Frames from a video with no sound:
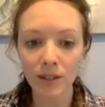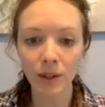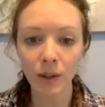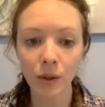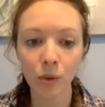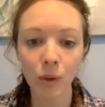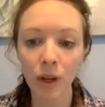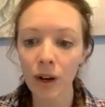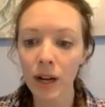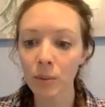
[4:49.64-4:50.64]
though, we
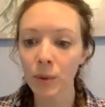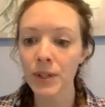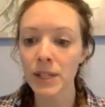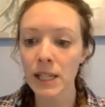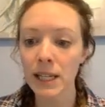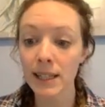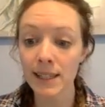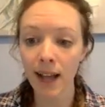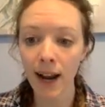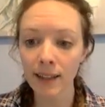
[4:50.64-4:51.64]
are able to see
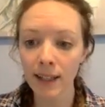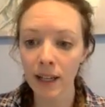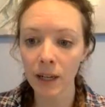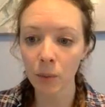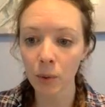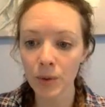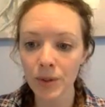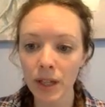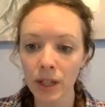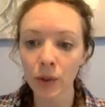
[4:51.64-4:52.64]
inside the animals
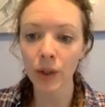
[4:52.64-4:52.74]
and look